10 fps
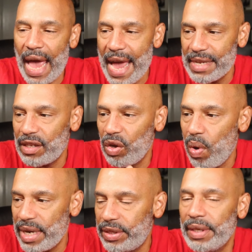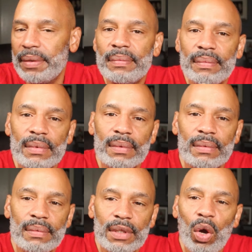asked a question.
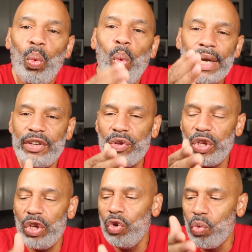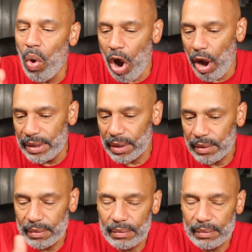What do you want